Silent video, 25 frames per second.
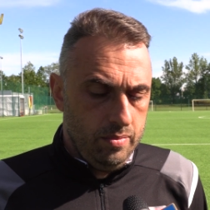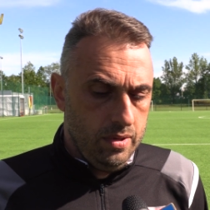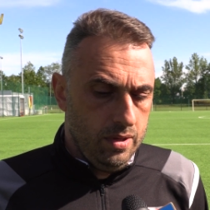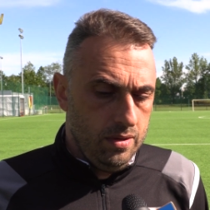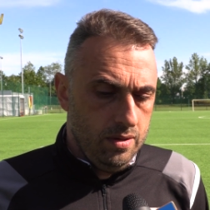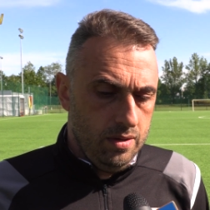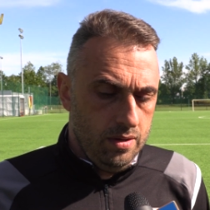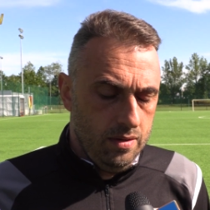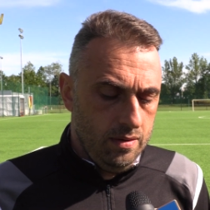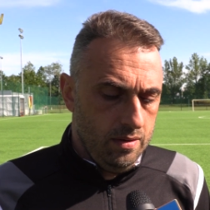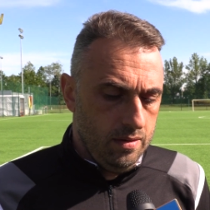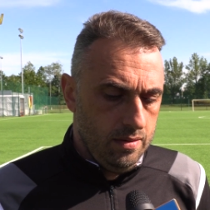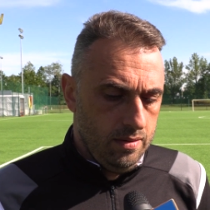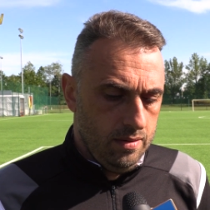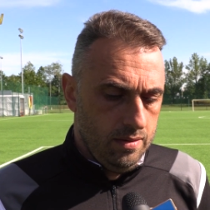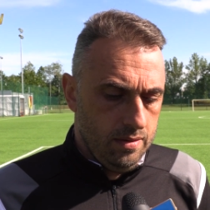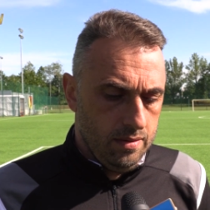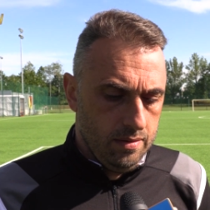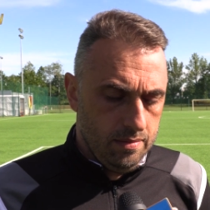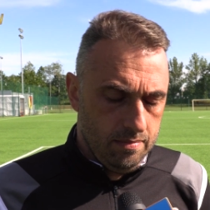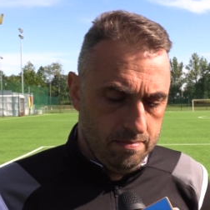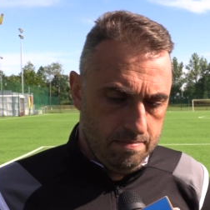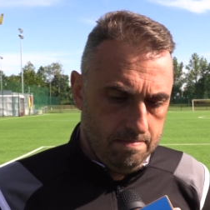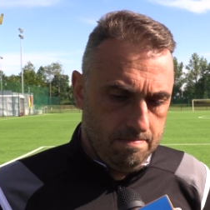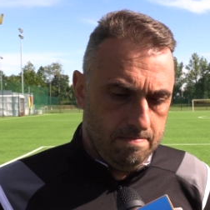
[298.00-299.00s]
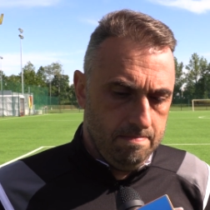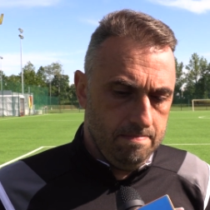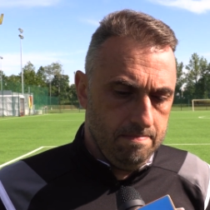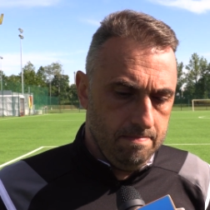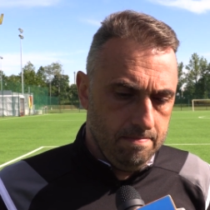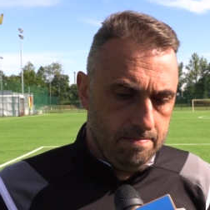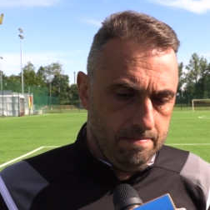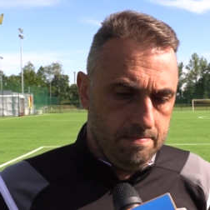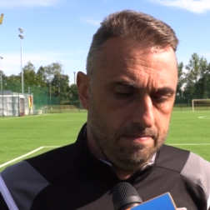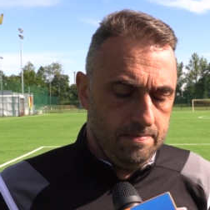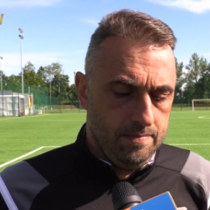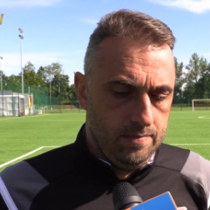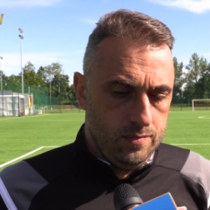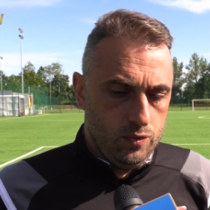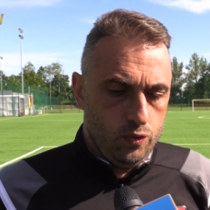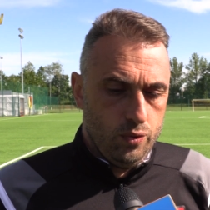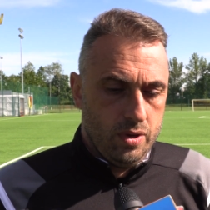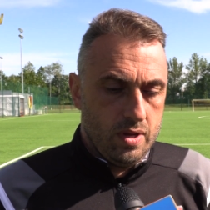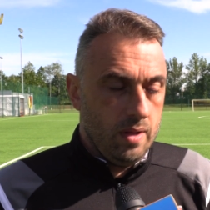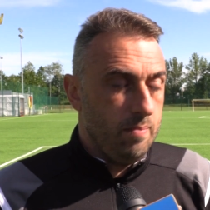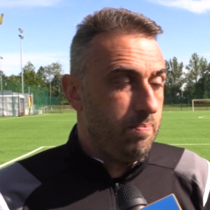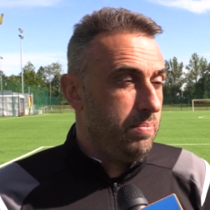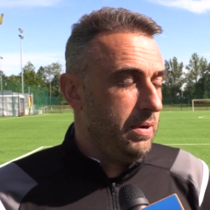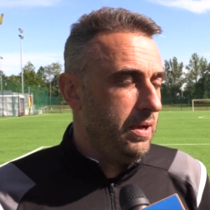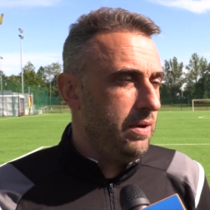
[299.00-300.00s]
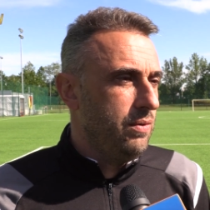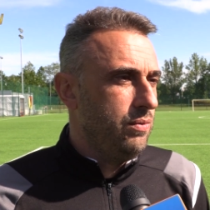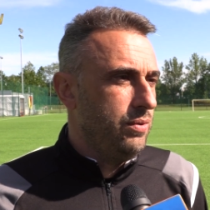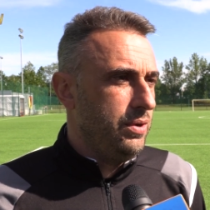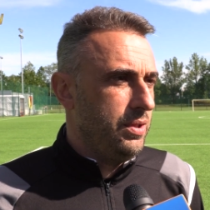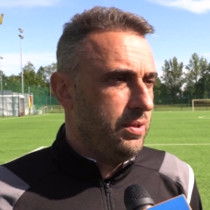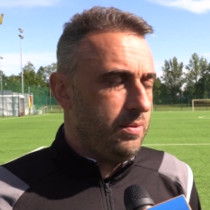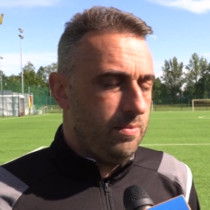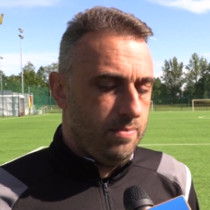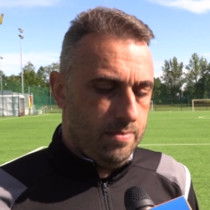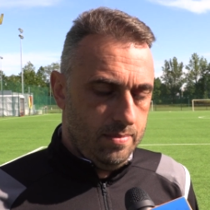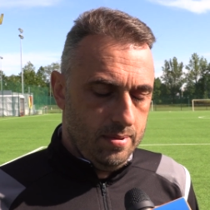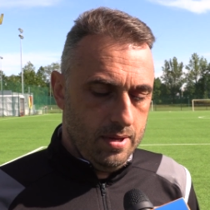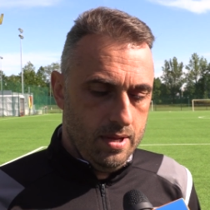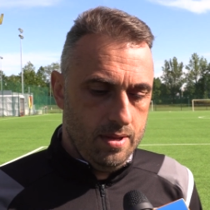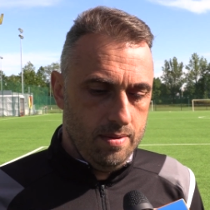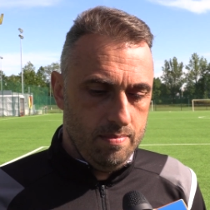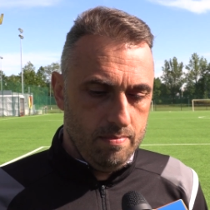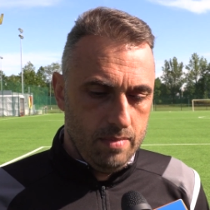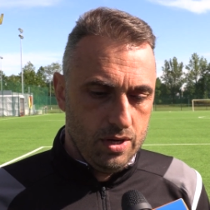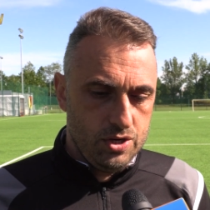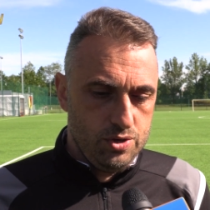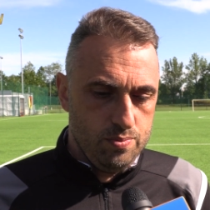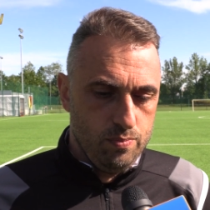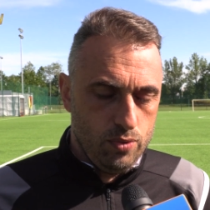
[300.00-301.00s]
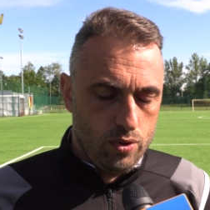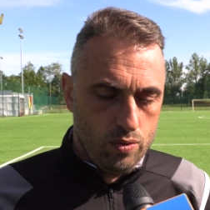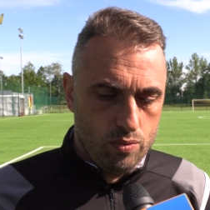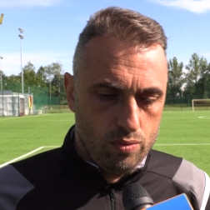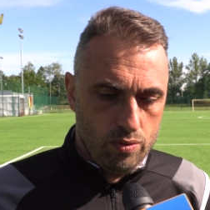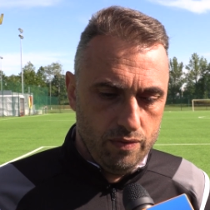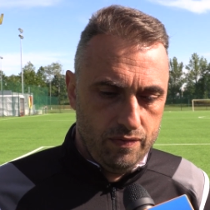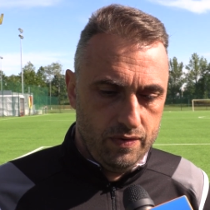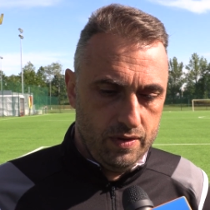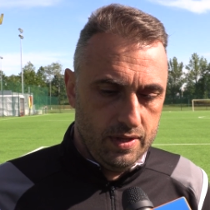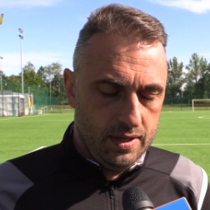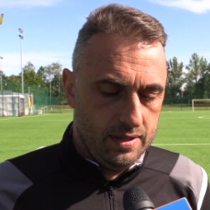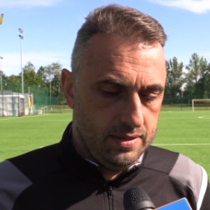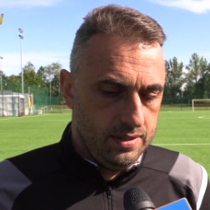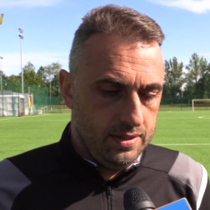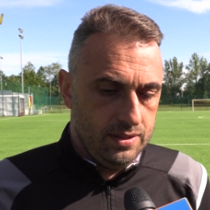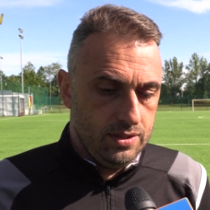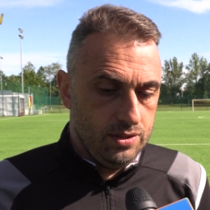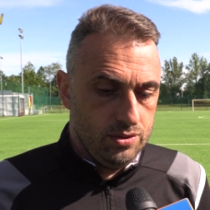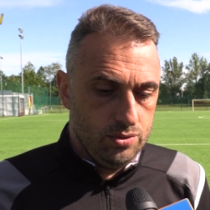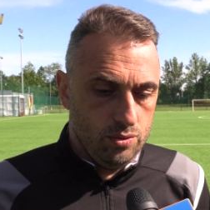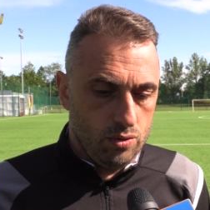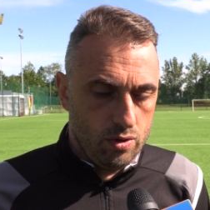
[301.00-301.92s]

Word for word: be we can play with much more confidence. This is